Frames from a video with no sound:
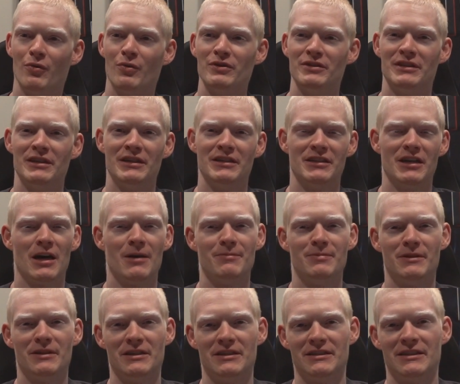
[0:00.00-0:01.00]
We've seen his
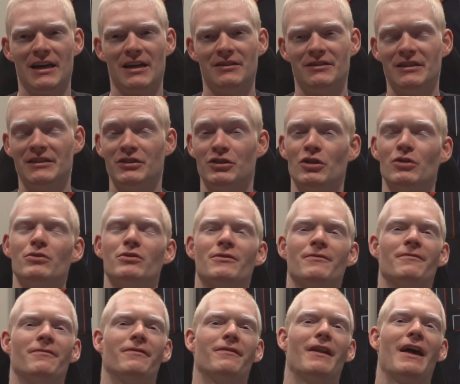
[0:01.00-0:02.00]
ups and his downs. He showed
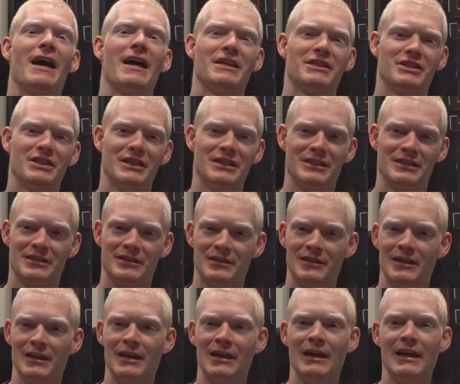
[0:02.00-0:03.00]
some flashes
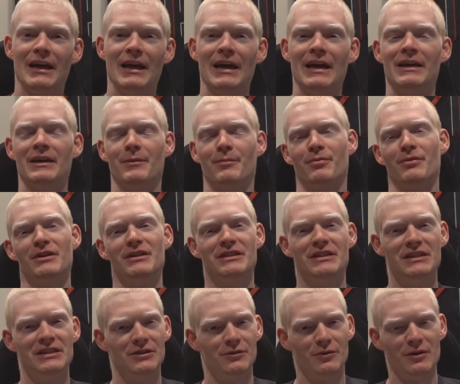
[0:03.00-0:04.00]
in the
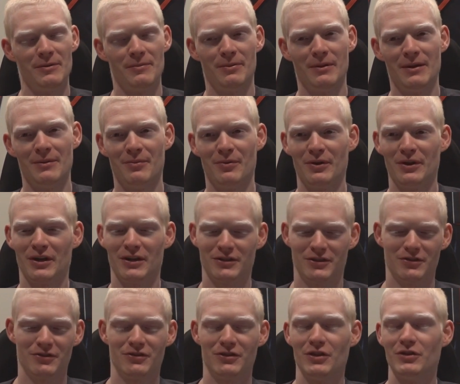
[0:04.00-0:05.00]
preseason when he played, but he
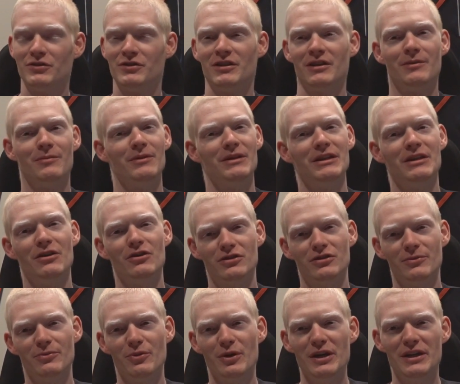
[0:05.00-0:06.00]
also showed some
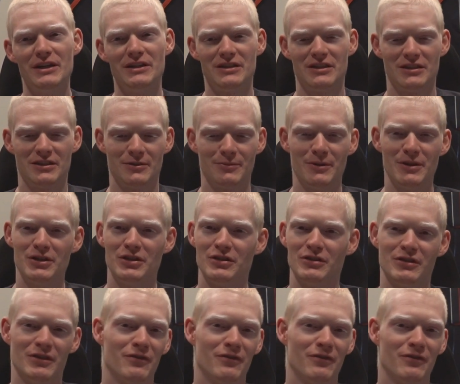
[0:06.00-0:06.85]
weaknesses, some issues.